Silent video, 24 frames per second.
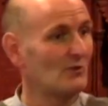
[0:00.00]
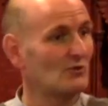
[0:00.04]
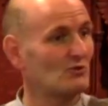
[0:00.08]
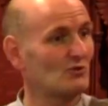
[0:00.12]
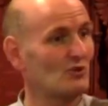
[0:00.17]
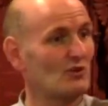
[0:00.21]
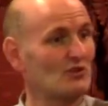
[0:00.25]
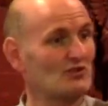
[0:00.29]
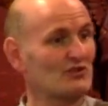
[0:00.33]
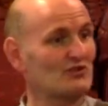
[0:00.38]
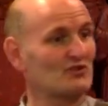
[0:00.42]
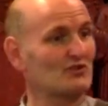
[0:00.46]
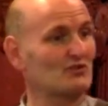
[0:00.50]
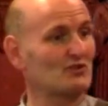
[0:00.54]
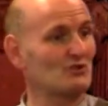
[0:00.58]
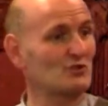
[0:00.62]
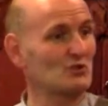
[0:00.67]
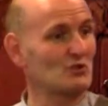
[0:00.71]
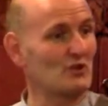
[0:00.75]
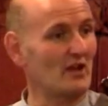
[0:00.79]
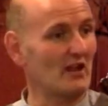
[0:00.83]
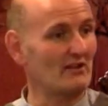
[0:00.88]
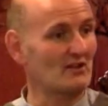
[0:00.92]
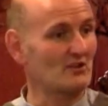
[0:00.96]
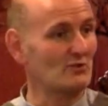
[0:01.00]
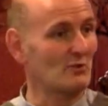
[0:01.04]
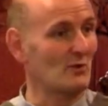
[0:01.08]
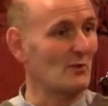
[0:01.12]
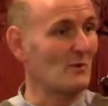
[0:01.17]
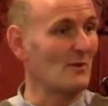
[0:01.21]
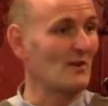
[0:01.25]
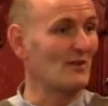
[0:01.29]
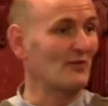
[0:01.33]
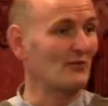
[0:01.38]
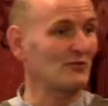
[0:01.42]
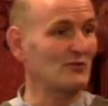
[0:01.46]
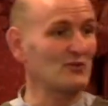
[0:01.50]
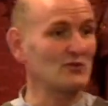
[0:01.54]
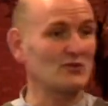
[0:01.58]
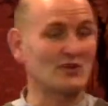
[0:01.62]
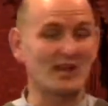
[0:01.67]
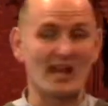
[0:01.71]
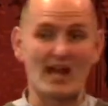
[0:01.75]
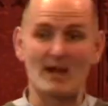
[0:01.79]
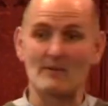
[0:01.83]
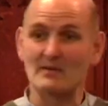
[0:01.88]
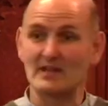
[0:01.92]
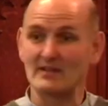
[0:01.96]
crossed the dual carriageway, went through the
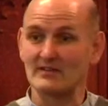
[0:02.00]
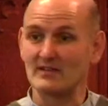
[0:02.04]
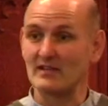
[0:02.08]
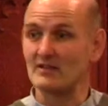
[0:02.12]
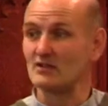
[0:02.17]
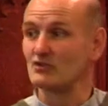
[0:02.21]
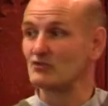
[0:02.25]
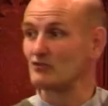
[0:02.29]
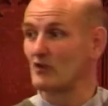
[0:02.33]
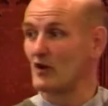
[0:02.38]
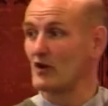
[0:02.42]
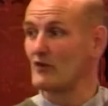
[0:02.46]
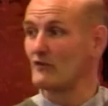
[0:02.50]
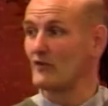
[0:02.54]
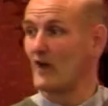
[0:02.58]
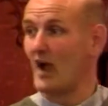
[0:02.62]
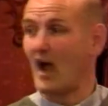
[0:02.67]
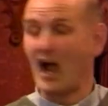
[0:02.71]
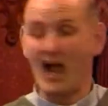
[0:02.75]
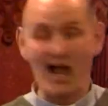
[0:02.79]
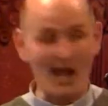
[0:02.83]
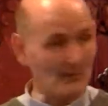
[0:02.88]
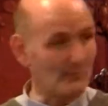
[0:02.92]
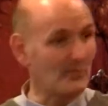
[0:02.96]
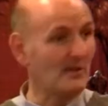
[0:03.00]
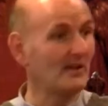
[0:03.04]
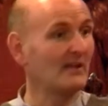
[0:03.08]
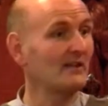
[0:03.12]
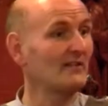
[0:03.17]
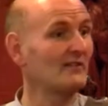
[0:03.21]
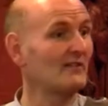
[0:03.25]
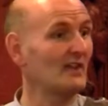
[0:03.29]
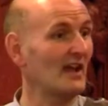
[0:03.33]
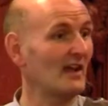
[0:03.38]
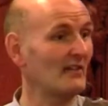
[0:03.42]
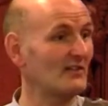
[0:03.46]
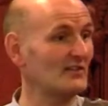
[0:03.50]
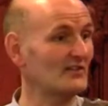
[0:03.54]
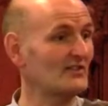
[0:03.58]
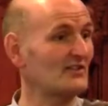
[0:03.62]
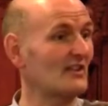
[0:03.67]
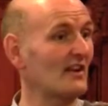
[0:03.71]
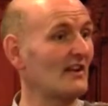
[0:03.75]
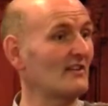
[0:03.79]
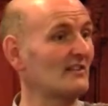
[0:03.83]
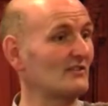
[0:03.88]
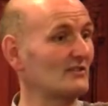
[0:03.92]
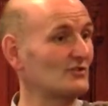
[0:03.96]
gap, and then drove up the other
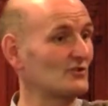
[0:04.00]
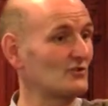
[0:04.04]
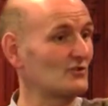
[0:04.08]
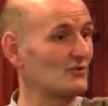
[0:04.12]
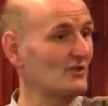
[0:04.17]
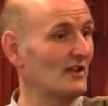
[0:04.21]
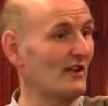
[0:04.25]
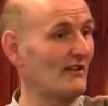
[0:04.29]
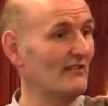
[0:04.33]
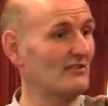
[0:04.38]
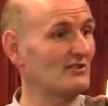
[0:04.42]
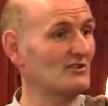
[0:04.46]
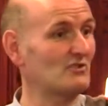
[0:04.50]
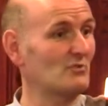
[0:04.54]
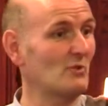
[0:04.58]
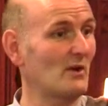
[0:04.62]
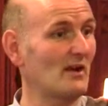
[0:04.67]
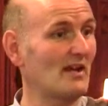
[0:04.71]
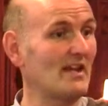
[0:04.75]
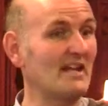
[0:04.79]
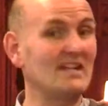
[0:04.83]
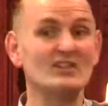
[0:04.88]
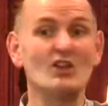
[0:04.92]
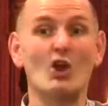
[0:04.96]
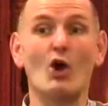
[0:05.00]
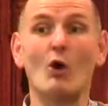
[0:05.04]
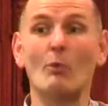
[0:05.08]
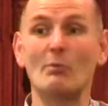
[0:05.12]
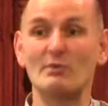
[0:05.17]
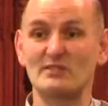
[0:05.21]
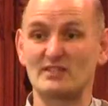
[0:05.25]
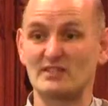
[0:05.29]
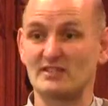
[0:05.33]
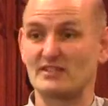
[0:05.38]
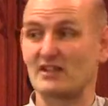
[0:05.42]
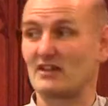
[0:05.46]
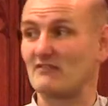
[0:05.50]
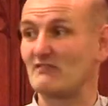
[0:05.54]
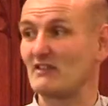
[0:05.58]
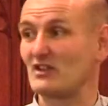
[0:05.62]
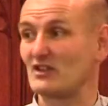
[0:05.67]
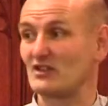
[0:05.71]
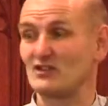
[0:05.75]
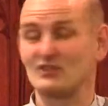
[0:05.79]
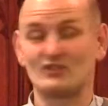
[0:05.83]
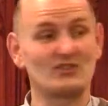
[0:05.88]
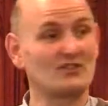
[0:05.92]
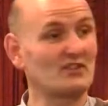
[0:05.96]
side of the dual carriageway in the opposite
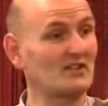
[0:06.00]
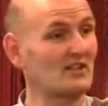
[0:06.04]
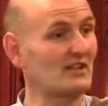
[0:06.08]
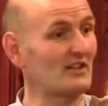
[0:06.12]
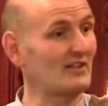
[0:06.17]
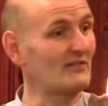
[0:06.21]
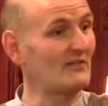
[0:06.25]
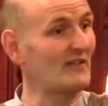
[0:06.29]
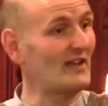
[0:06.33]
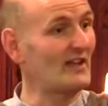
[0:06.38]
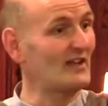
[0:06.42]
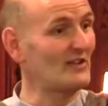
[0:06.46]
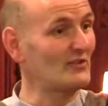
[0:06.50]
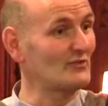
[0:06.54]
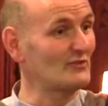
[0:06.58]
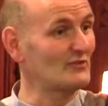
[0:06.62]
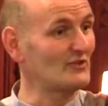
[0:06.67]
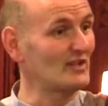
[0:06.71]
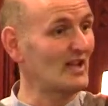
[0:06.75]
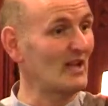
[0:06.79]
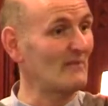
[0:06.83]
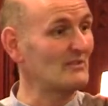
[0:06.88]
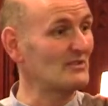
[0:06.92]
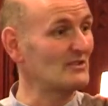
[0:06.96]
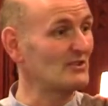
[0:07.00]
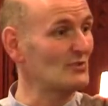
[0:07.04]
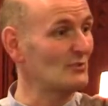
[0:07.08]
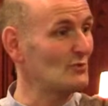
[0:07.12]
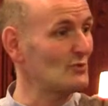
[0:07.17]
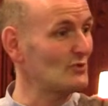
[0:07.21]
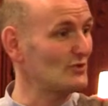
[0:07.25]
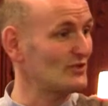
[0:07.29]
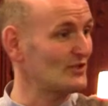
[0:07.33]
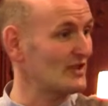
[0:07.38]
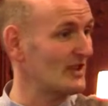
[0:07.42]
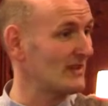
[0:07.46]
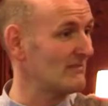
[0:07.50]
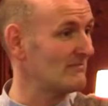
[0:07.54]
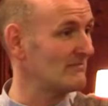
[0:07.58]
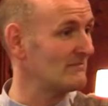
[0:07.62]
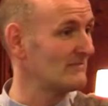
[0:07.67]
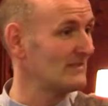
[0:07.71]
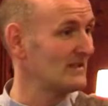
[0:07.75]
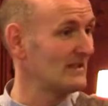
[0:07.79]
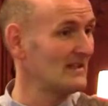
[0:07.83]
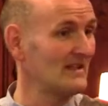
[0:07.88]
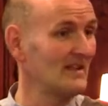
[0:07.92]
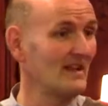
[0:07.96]
direction to the vehicles coming towards him.
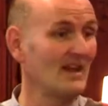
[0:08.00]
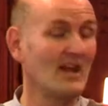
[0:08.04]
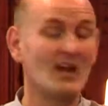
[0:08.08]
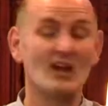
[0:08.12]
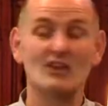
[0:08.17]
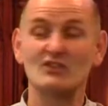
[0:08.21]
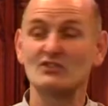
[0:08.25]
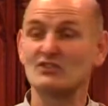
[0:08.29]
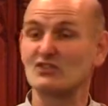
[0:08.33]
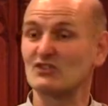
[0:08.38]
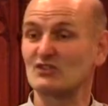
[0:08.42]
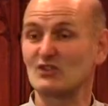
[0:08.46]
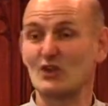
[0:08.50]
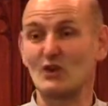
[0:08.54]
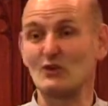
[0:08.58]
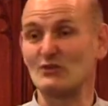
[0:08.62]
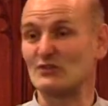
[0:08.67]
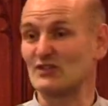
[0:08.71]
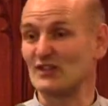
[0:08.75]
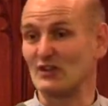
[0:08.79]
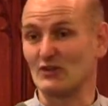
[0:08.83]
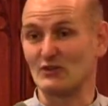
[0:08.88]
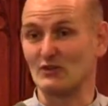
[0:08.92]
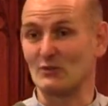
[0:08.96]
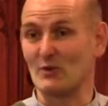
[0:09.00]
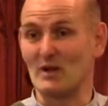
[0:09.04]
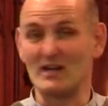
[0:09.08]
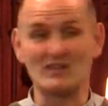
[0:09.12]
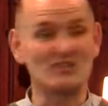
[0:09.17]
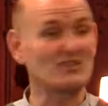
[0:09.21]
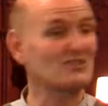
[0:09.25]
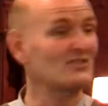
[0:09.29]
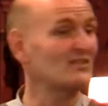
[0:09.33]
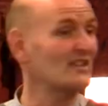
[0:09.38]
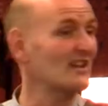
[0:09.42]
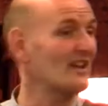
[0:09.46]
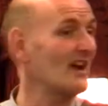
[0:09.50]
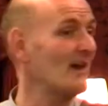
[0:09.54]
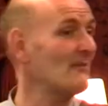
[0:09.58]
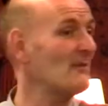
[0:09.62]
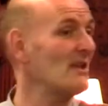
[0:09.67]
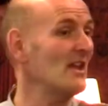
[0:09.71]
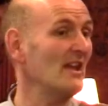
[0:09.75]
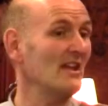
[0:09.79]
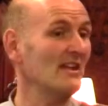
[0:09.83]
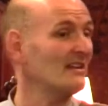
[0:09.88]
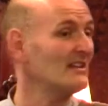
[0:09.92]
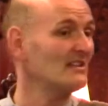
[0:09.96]
Just hooting on the way, just saying, I'm
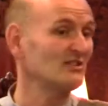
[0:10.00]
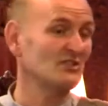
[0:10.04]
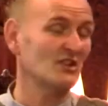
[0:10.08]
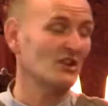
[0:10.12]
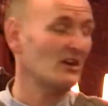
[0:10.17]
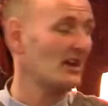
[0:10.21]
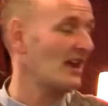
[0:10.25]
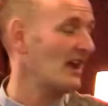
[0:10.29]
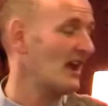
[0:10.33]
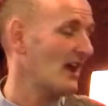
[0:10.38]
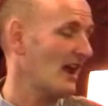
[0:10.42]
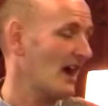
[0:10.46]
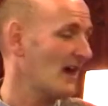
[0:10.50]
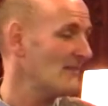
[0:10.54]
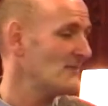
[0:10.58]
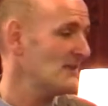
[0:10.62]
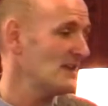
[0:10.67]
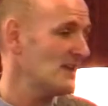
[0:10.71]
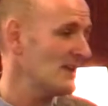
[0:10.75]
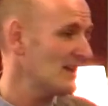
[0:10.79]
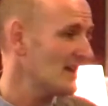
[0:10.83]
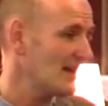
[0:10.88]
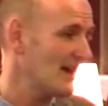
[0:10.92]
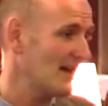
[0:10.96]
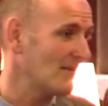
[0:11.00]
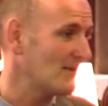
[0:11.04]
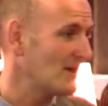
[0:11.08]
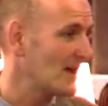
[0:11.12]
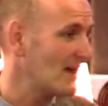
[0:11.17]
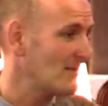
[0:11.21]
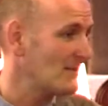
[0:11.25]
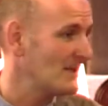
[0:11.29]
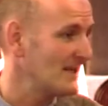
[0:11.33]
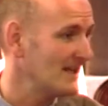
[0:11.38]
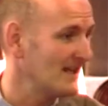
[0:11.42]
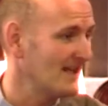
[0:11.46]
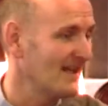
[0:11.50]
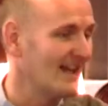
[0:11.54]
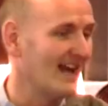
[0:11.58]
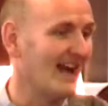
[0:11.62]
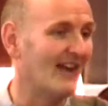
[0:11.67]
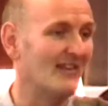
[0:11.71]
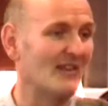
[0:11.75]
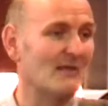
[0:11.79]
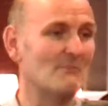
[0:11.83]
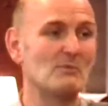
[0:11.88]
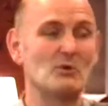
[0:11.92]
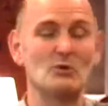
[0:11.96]
here, it's okay, I'm here, I'm coming,
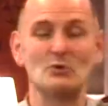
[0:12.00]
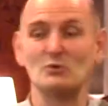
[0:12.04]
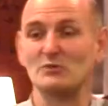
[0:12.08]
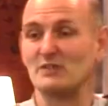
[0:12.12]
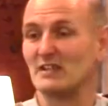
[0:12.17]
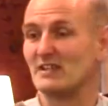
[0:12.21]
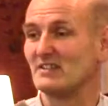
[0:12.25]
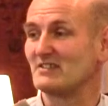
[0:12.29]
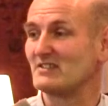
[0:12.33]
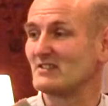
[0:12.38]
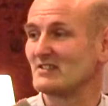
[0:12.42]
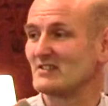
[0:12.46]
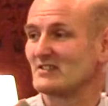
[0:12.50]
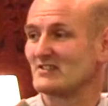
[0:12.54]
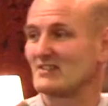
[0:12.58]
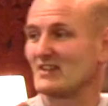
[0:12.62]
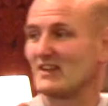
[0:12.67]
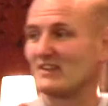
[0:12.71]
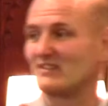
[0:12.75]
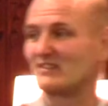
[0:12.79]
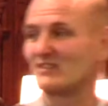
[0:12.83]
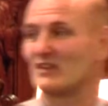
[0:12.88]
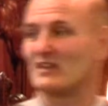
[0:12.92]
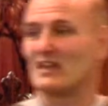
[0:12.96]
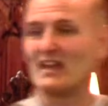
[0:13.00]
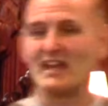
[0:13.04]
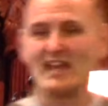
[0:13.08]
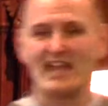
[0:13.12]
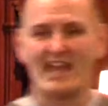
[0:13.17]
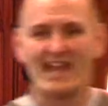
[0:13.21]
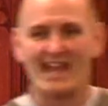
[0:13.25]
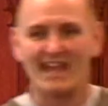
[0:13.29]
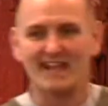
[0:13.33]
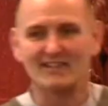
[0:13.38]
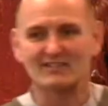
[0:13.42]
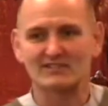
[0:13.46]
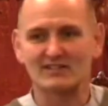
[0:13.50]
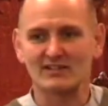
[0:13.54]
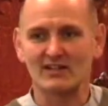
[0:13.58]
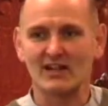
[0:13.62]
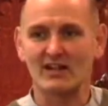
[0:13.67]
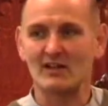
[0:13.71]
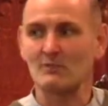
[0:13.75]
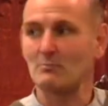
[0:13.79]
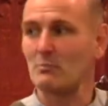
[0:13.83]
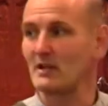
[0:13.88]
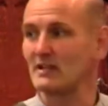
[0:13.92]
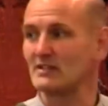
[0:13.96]
and then pulled into the side. So it's the
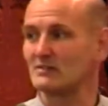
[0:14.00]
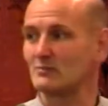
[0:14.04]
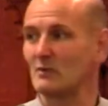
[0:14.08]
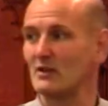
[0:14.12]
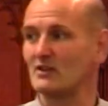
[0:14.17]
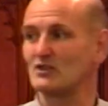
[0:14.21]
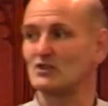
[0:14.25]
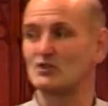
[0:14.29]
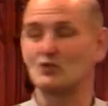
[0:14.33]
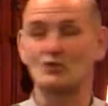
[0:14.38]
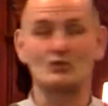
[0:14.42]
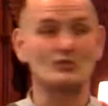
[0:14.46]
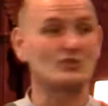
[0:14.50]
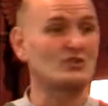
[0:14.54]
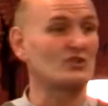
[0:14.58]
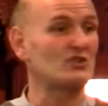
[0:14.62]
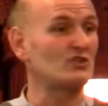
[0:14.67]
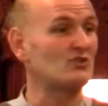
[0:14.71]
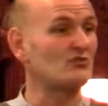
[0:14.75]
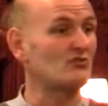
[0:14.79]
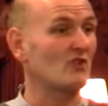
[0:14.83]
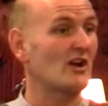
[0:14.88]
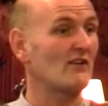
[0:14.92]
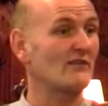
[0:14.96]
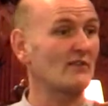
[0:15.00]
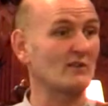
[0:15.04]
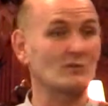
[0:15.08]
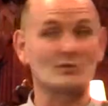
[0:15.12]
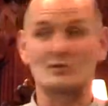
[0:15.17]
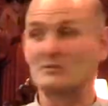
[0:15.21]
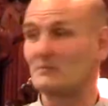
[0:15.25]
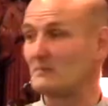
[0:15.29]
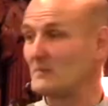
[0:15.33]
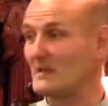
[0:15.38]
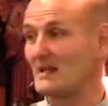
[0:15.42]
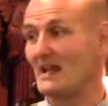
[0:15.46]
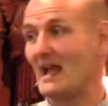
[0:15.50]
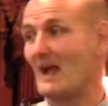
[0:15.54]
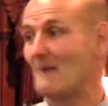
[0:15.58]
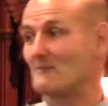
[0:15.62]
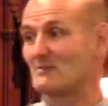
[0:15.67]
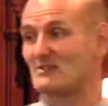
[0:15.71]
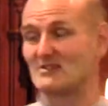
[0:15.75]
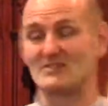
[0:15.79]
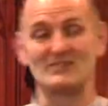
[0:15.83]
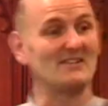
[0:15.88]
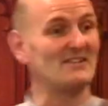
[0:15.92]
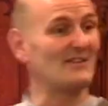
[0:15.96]
kind of place where George's driving would be
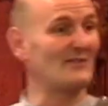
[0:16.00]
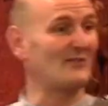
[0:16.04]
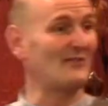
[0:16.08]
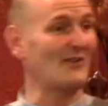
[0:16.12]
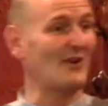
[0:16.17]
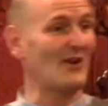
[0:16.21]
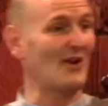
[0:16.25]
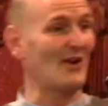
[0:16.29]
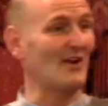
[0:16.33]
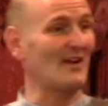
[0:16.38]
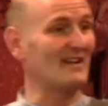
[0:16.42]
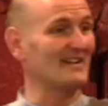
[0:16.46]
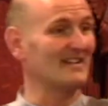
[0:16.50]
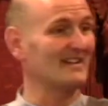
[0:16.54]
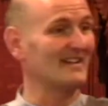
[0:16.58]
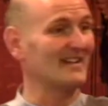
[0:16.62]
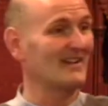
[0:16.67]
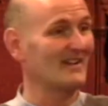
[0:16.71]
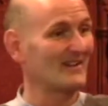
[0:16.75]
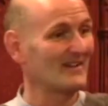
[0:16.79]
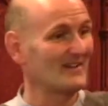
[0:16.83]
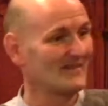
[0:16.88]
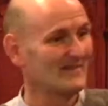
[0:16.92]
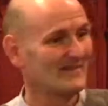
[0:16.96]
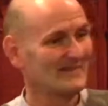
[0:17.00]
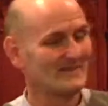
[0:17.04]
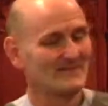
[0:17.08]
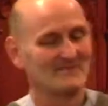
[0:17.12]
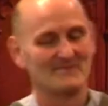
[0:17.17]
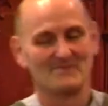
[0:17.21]
absolutely fine, you know.